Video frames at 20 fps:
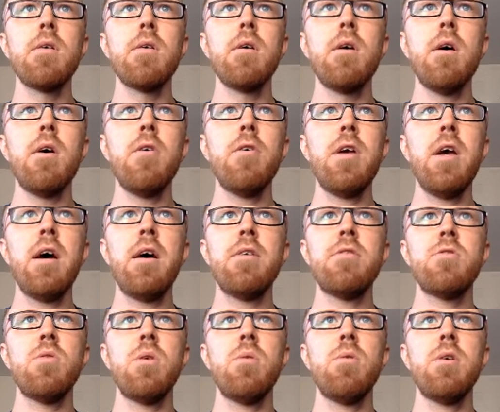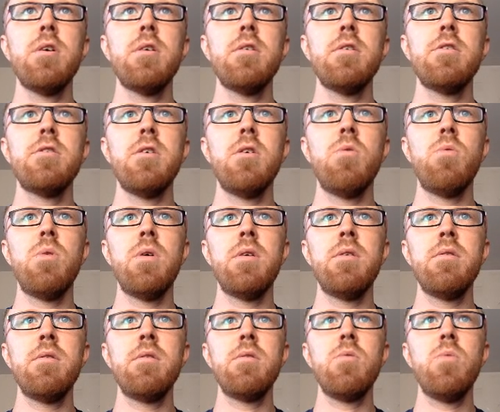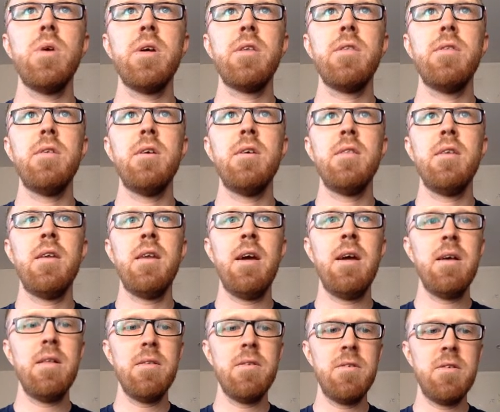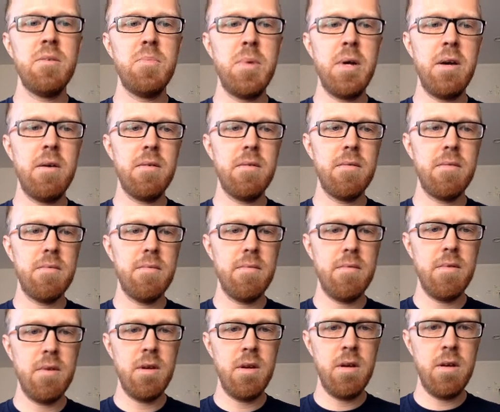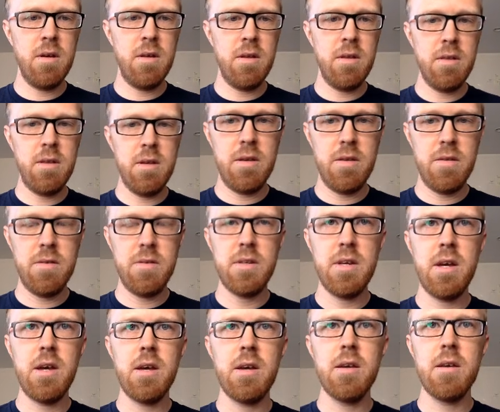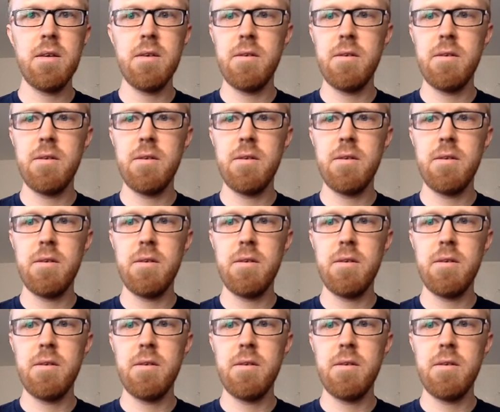Oh yeah, so I wanted to show one quick thing that I learned about the day.